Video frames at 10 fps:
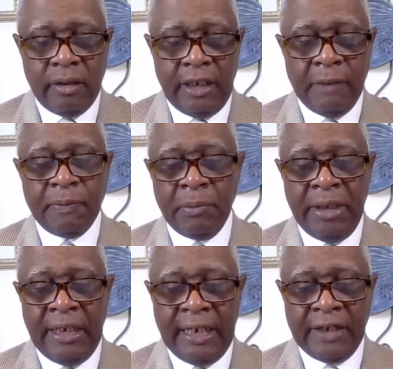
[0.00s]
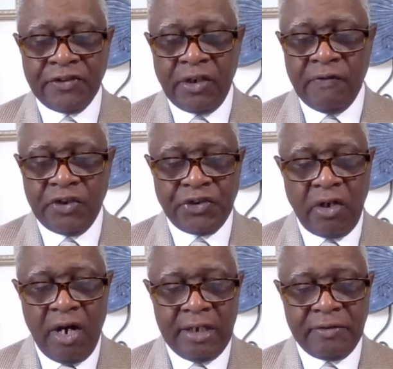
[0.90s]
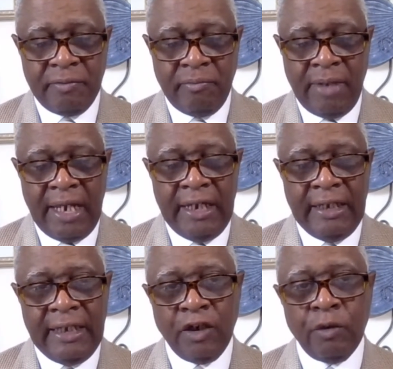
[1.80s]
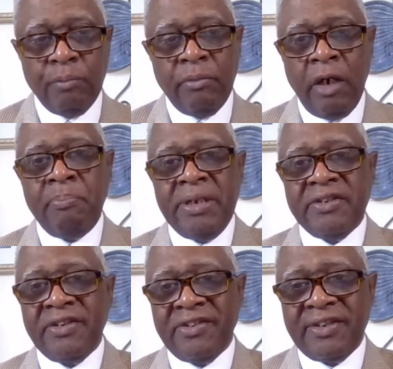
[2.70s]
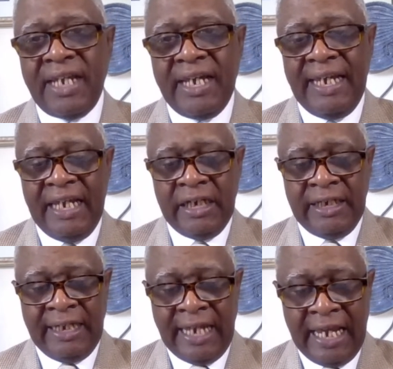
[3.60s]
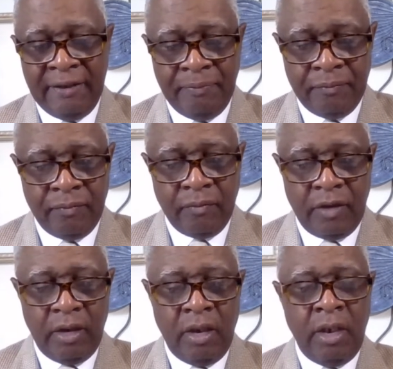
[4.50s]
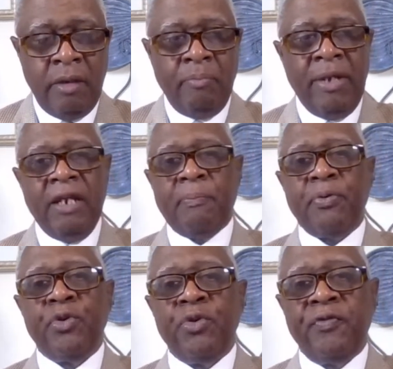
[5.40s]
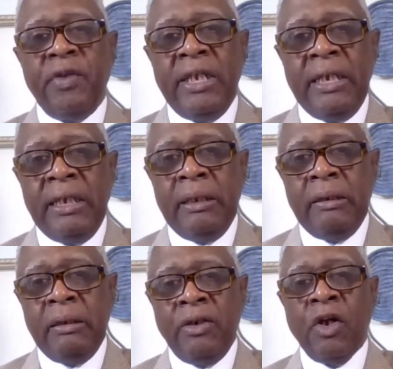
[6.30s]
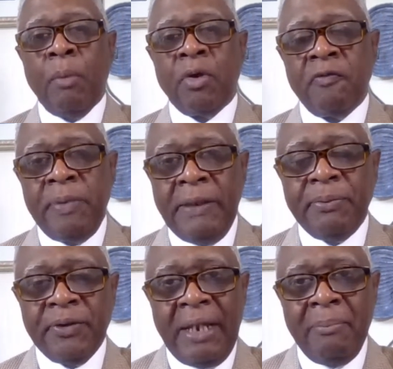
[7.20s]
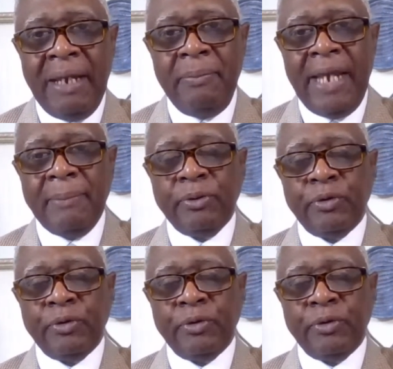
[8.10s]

implementing a service charge may help a business stay ahead of the game, may improve the number of people they may be able